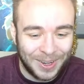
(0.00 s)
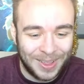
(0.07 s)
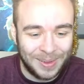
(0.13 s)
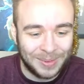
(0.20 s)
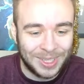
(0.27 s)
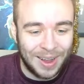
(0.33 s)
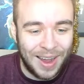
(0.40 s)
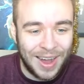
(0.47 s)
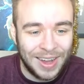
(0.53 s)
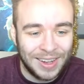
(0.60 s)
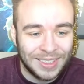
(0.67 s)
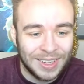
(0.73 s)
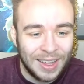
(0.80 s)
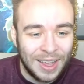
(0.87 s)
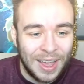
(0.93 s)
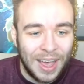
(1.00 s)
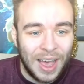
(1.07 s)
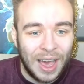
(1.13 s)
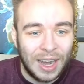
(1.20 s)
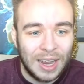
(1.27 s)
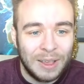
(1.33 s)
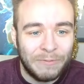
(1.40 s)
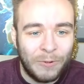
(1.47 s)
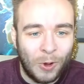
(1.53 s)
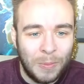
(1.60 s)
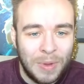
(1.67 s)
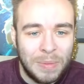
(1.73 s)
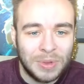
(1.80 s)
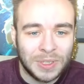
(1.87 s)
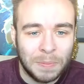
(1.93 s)
them shinies. Elite Four
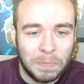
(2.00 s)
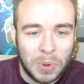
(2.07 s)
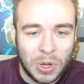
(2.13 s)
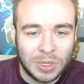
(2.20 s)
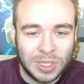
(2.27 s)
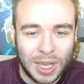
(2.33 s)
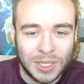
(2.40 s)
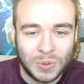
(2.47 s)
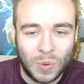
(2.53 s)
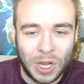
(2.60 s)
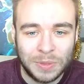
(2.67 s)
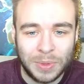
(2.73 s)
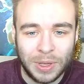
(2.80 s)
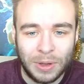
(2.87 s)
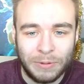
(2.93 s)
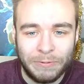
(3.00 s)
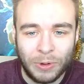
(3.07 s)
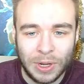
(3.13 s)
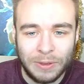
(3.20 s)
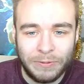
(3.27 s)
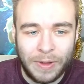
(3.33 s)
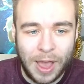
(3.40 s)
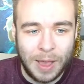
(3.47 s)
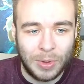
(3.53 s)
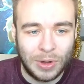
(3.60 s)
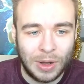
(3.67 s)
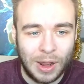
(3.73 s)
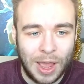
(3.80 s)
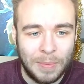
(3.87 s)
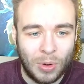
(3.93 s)
members are bug text-wise, but they are fully
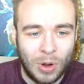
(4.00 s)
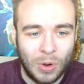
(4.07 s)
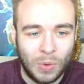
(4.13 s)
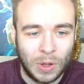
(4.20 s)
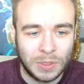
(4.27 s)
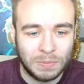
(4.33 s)
fightable like Brock was